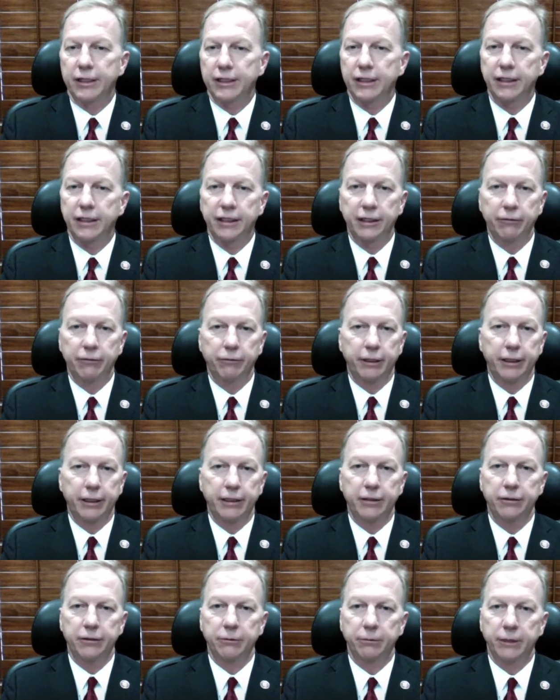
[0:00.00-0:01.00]
sitting there
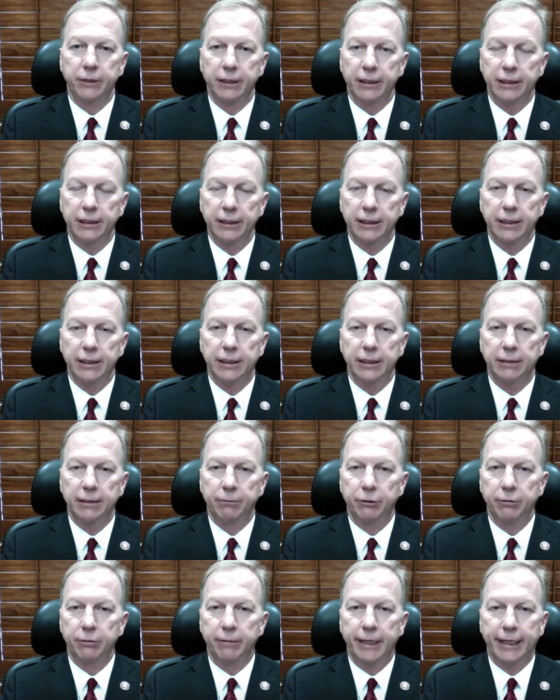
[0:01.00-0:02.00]
ready to be
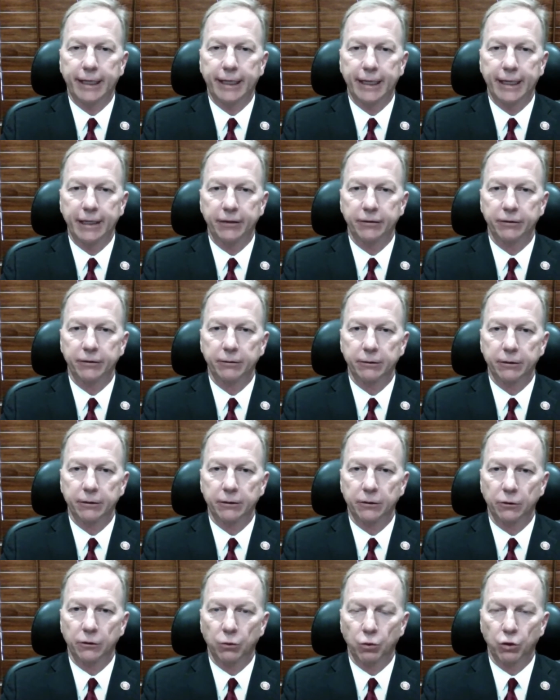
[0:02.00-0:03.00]
put back out into
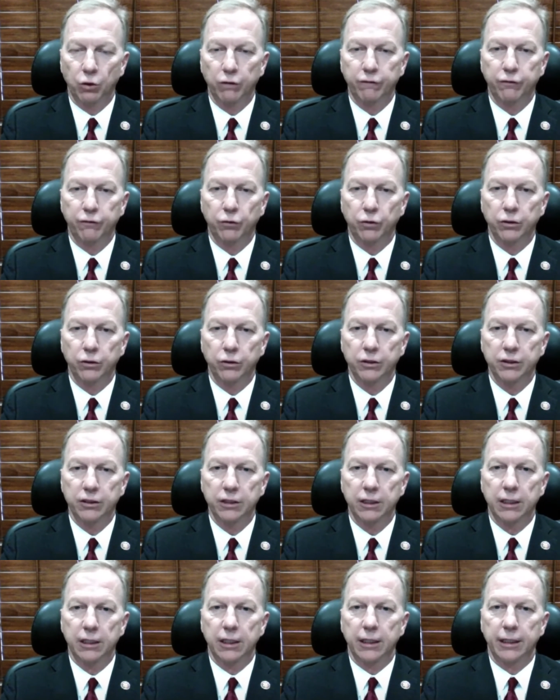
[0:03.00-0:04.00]
the
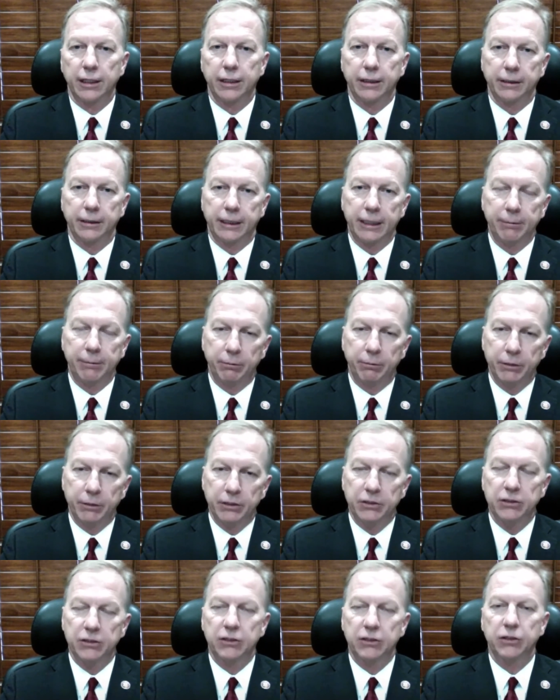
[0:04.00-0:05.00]
workforce, keeping
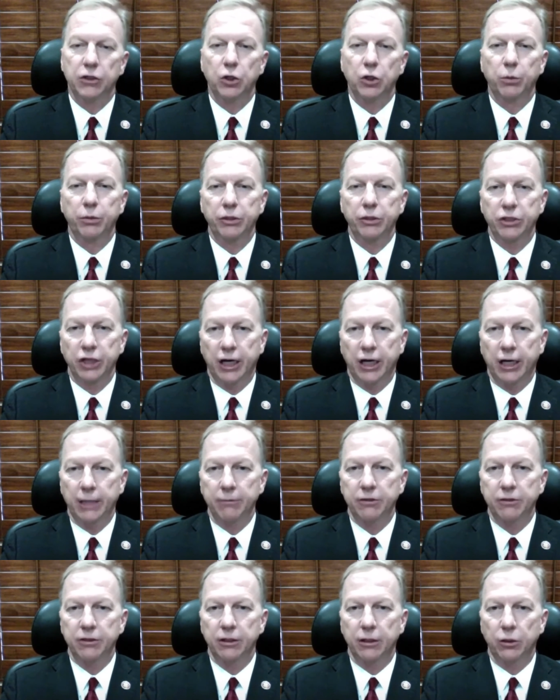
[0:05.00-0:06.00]
businesses open,
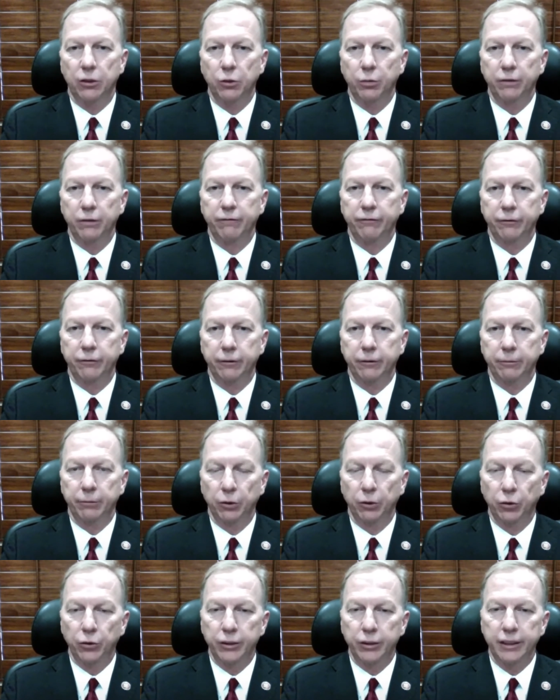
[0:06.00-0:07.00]
jobs open for
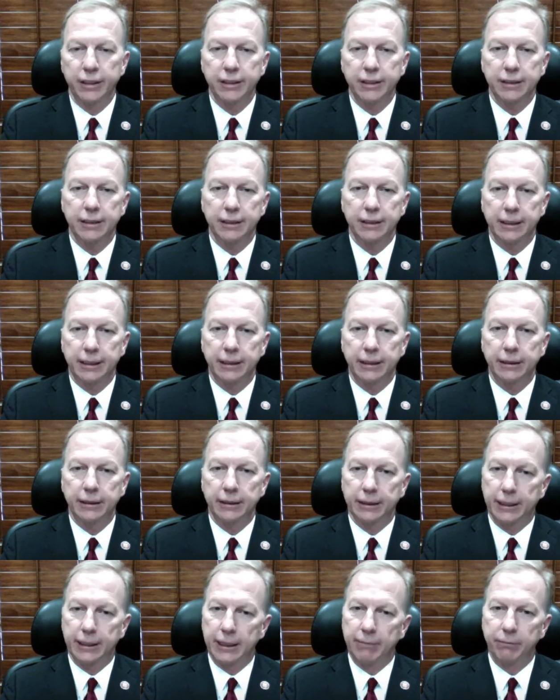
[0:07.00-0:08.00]
employees to
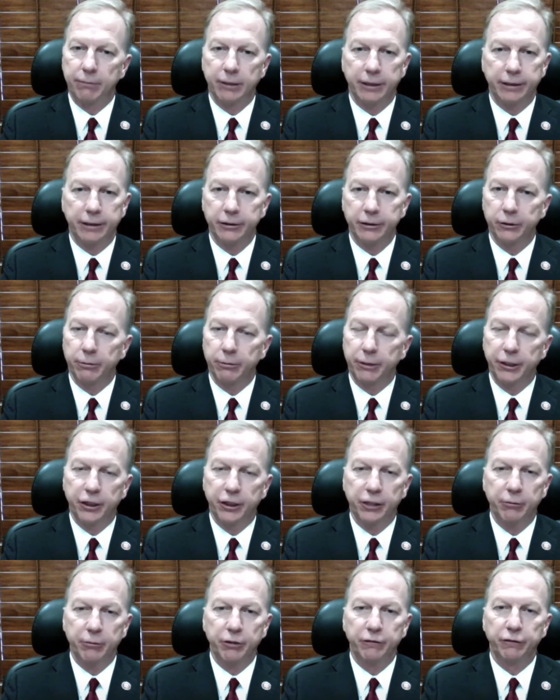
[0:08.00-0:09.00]
keep
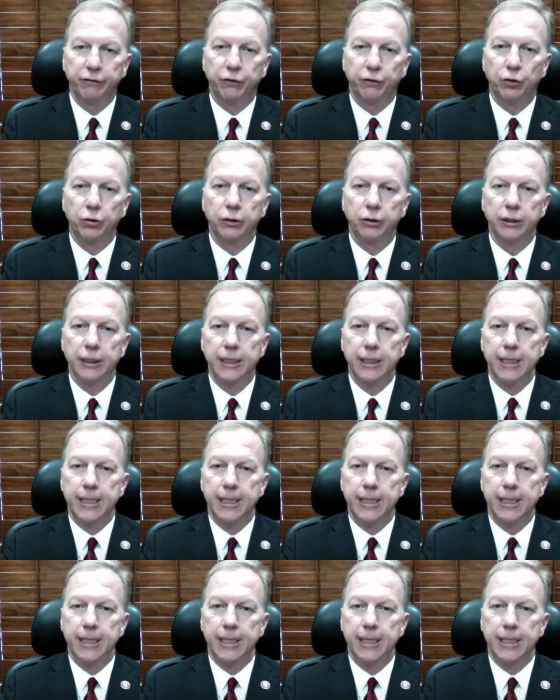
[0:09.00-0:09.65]
America moving forward.